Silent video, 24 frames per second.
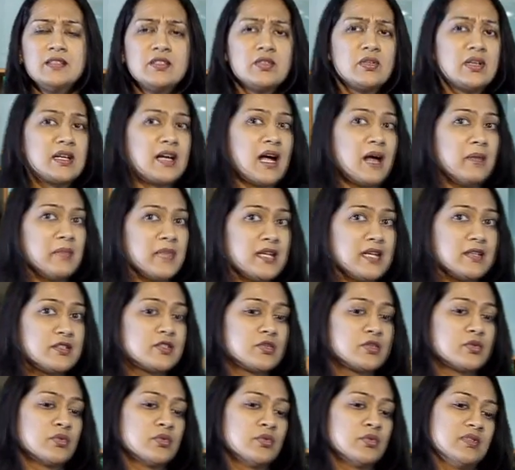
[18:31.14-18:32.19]
So coming
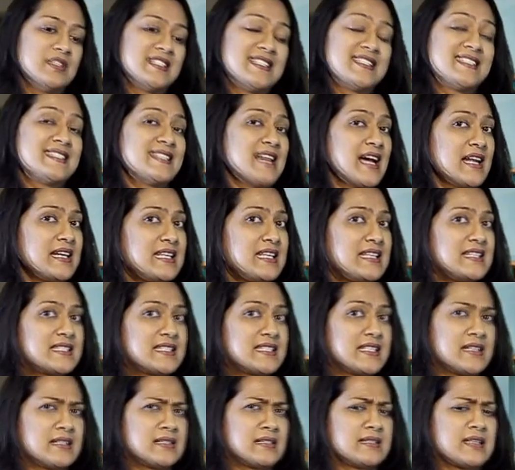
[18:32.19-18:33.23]
to study
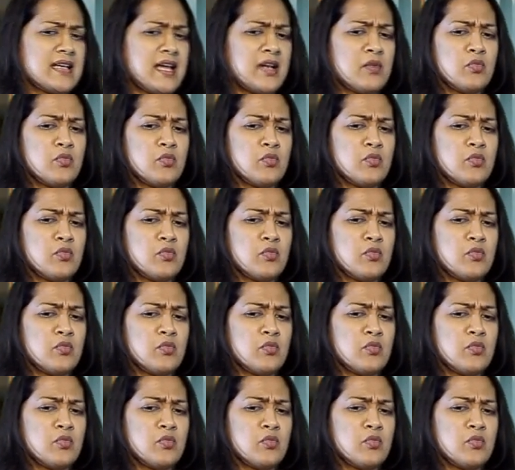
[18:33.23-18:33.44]
skills